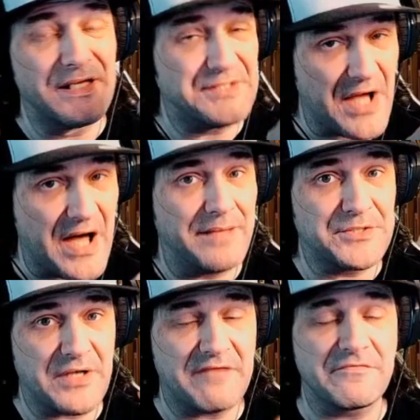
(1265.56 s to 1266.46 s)
time
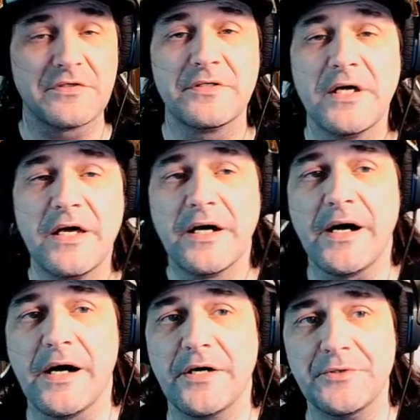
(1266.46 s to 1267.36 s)
traveler
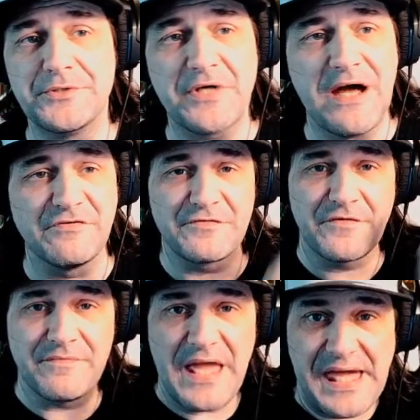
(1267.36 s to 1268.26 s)
who travels
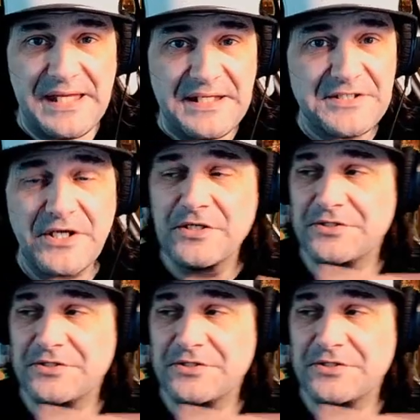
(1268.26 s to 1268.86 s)
from the 80s